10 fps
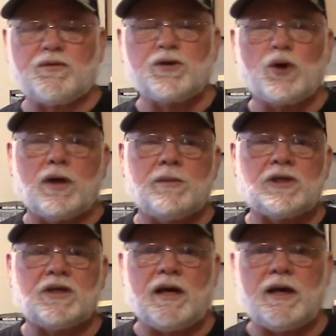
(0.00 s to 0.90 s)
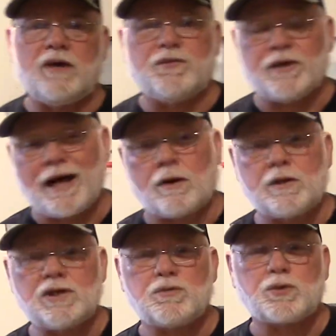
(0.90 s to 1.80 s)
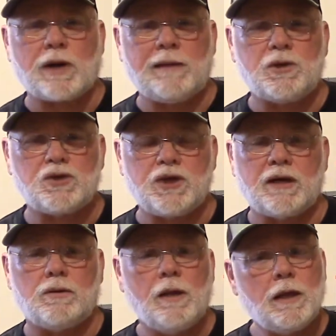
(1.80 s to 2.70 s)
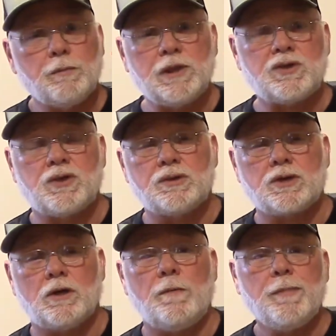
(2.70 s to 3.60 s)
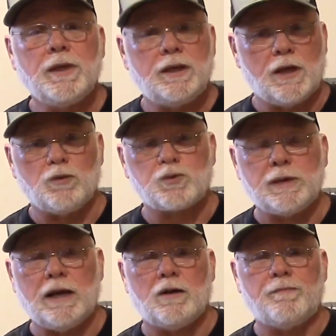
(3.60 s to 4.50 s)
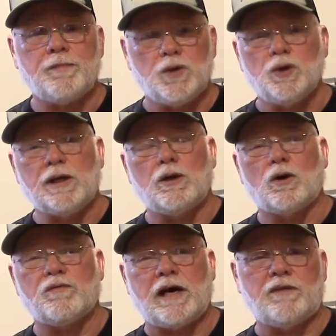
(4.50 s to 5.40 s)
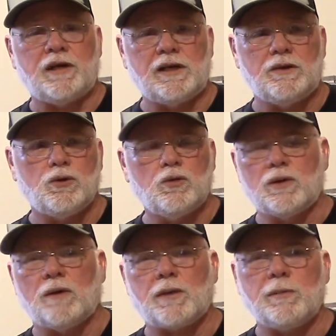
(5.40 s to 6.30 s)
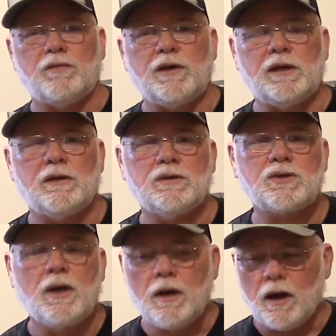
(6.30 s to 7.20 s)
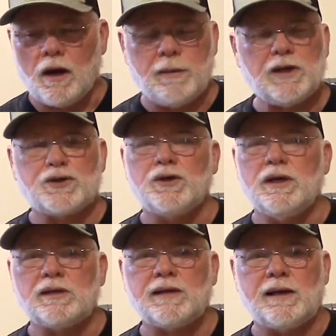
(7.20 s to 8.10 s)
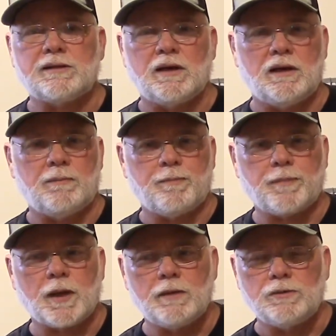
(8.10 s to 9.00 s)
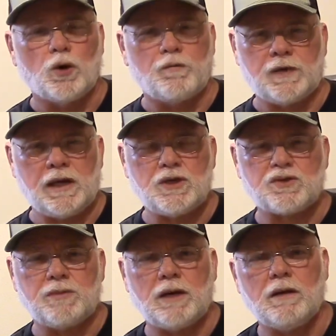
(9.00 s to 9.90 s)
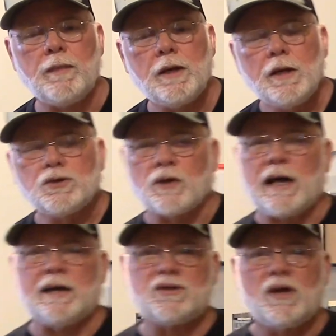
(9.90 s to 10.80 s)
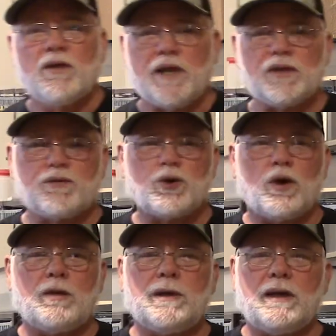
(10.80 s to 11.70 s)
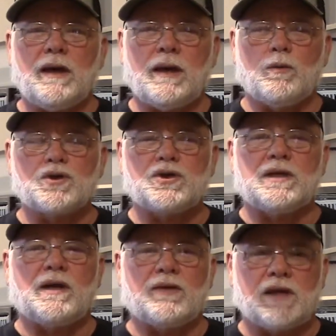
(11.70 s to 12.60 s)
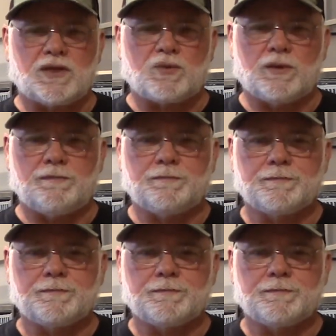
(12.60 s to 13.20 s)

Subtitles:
for joining me today. If you're not already subscribed to the channel, please do so. It helps me out. You can get notified of any new and upcoming videos. Make sure you hit that notification bell. So guys, thanks for joining me and we'll see you on the next one.